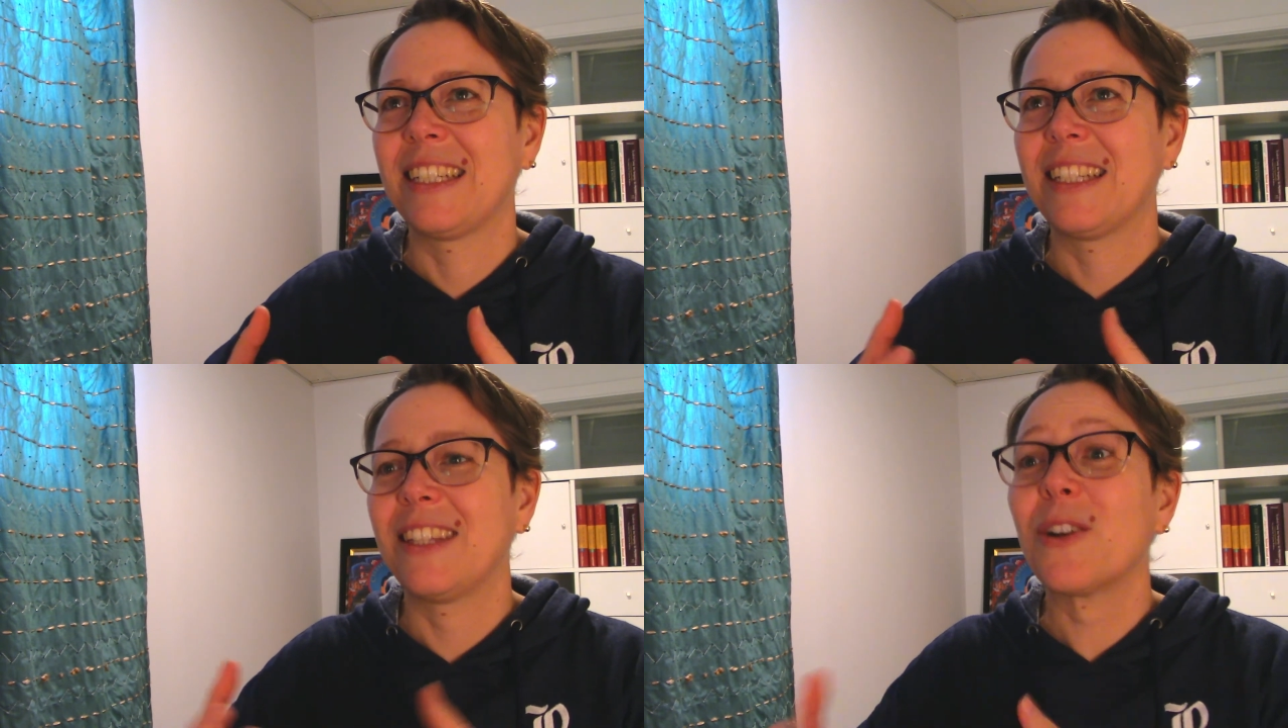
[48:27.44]

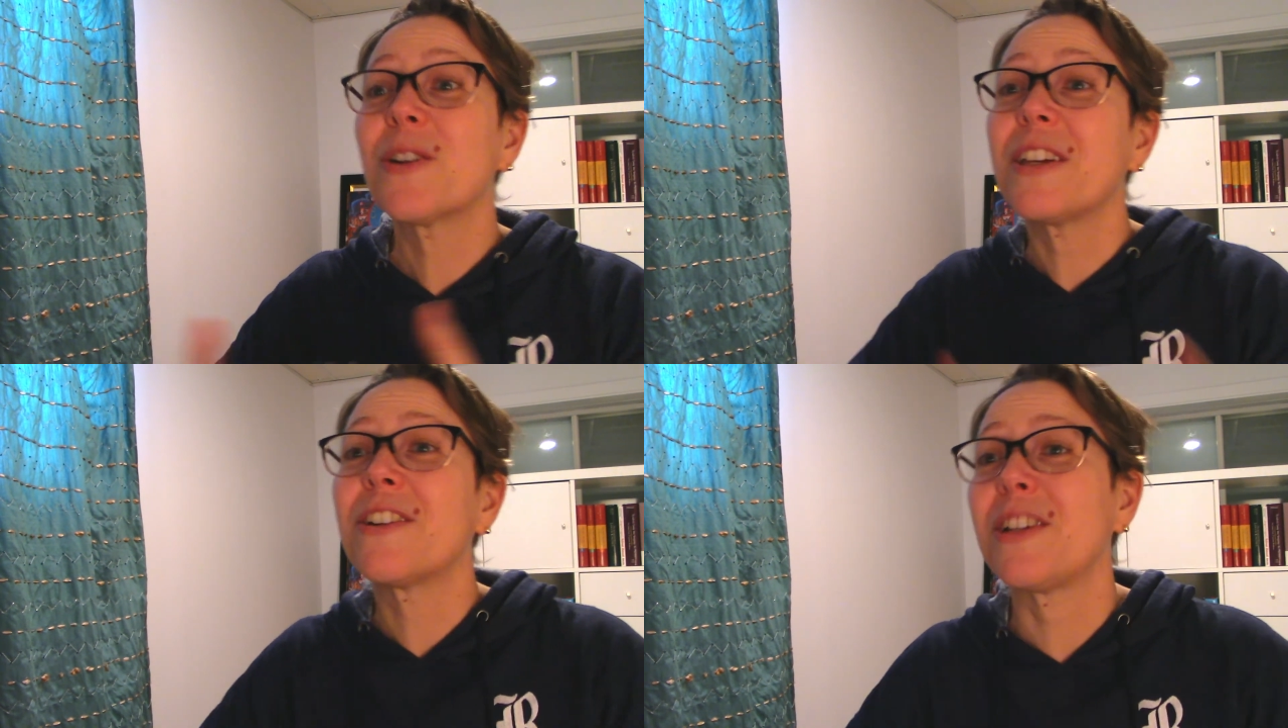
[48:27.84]
the
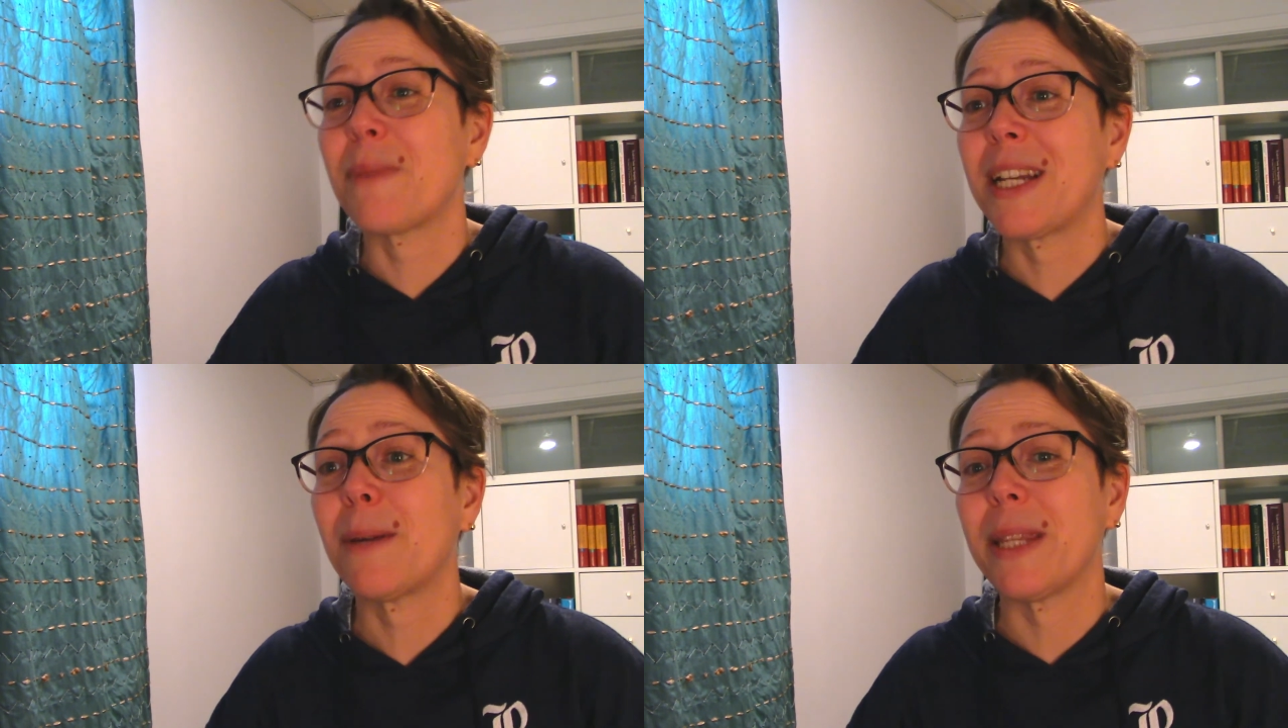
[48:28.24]
earth energy
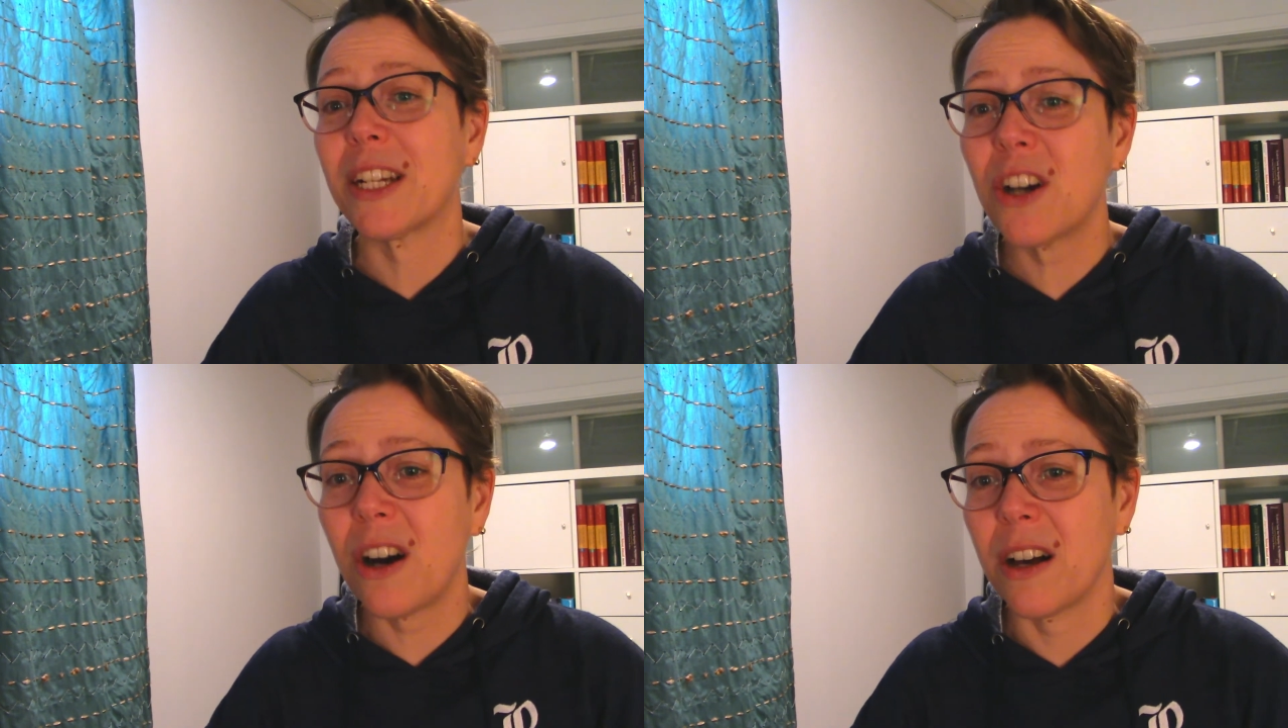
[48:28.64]
might not be the
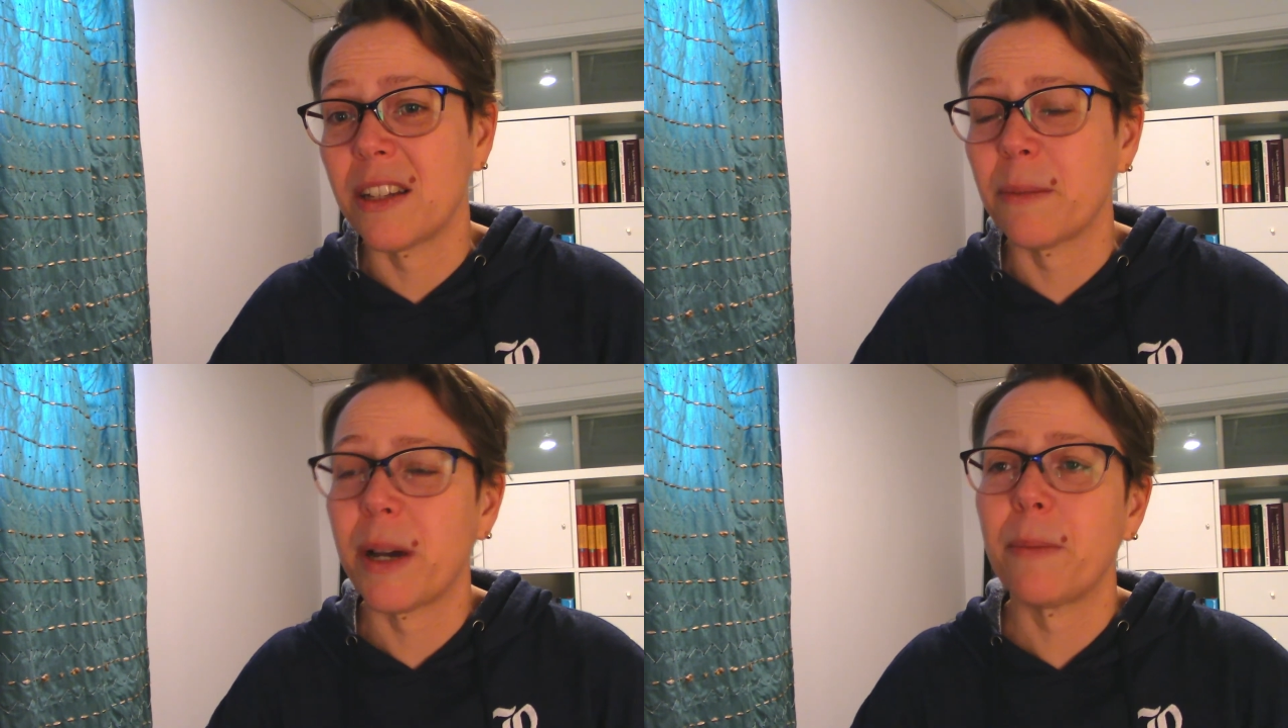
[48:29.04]

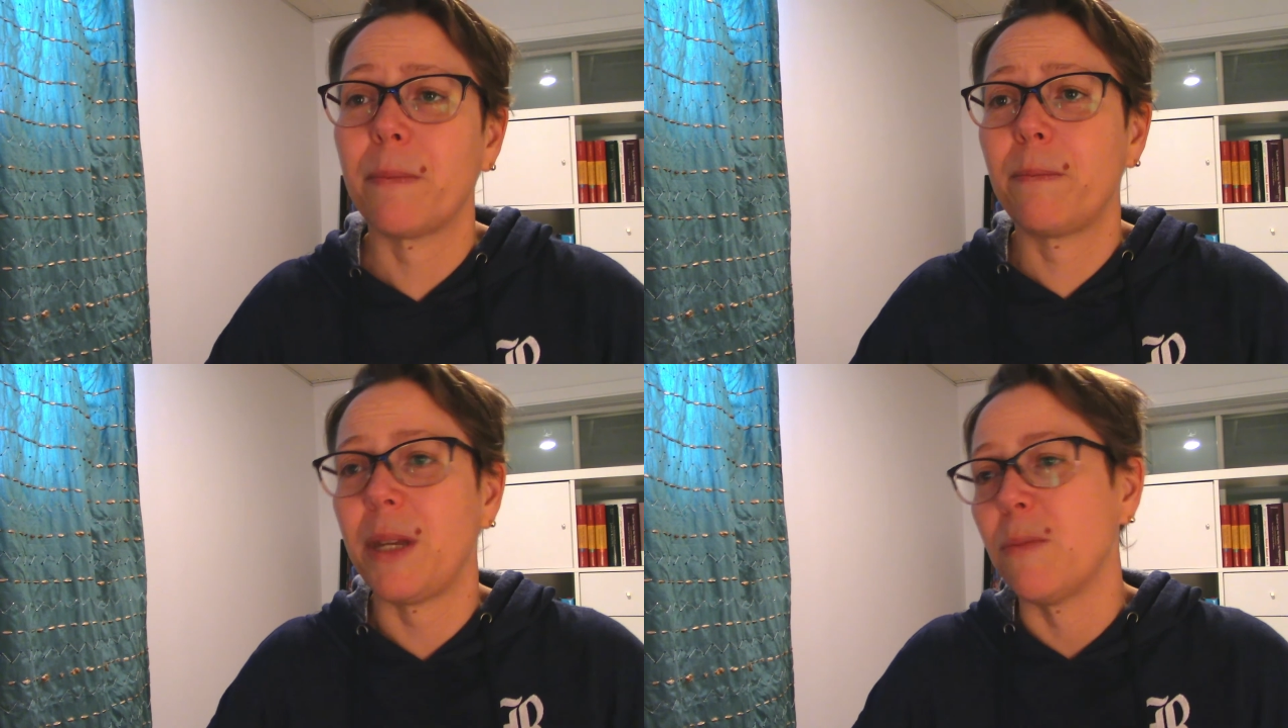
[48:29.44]
cause. It
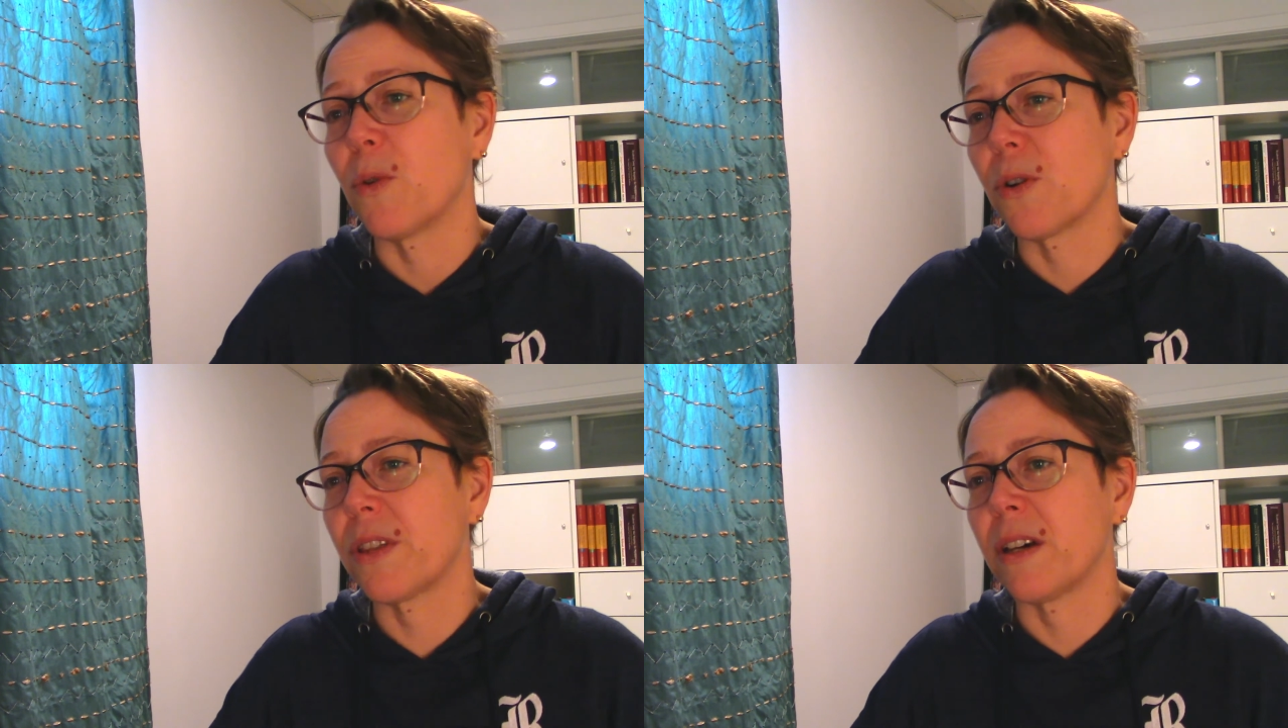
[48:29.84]
might be
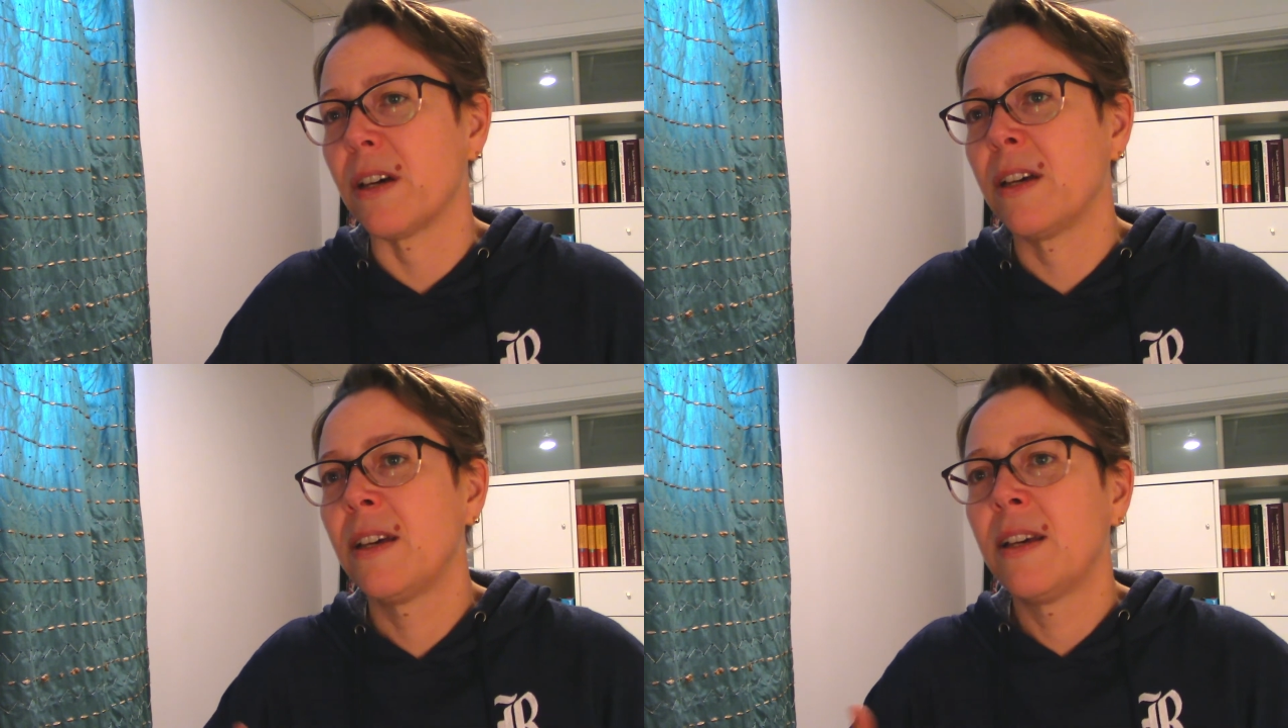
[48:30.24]
more the